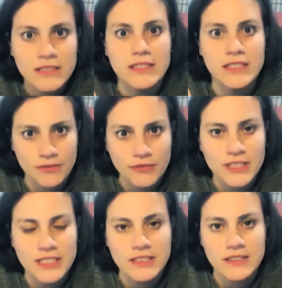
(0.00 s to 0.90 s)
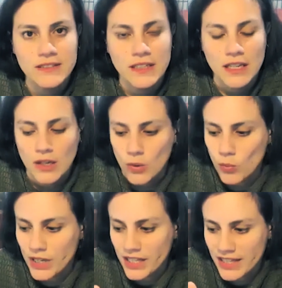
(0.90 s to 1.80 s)
a difference
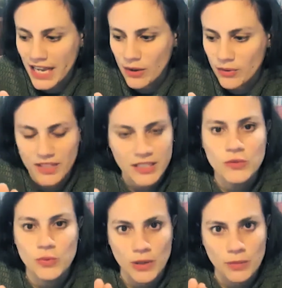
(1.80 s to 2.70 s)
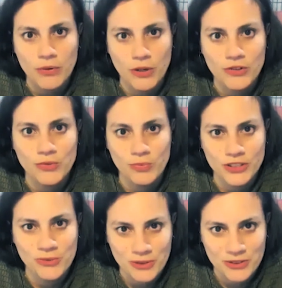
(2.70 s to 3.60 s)
with how things were approached when
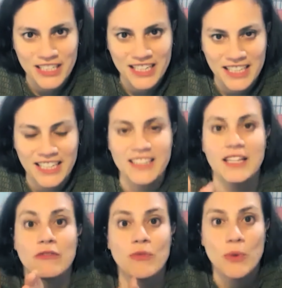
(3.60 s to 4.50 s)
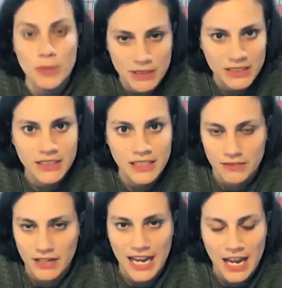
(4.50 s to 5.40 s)
you were saying like the affordability
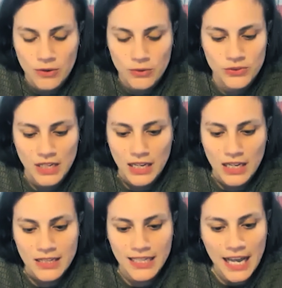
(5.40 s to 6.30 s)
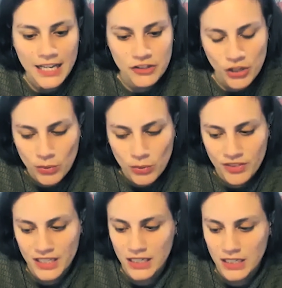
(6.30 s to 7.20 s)
of a house that I don't
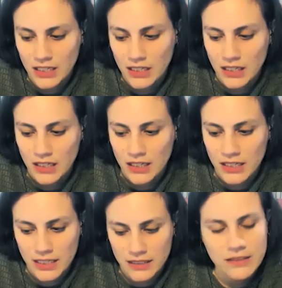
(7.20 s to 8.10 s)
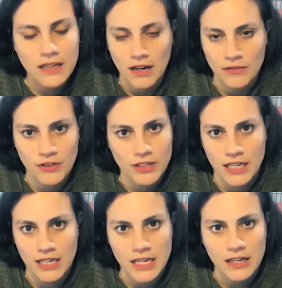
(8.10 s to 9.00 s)
think gets covered
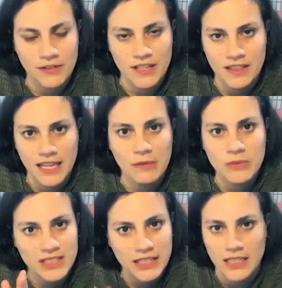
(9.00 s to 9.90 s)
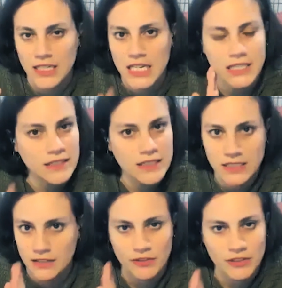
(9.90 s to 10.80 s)
enough. And that was like an instant
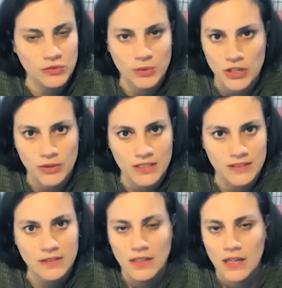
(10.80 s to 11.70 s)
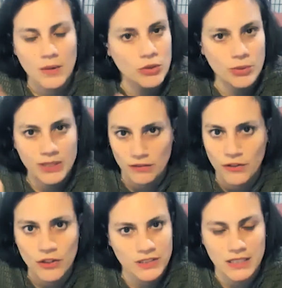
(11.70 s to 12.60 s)
difference we noticed between the
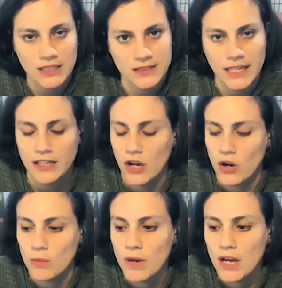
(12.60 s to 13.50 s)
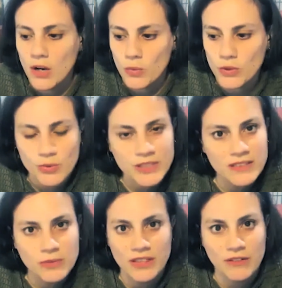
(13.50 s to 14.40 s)
first and the second home, which
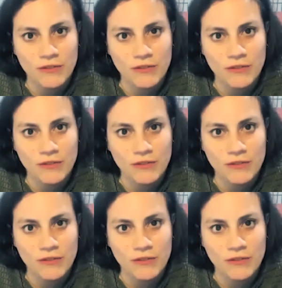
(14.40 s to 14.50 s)
was with the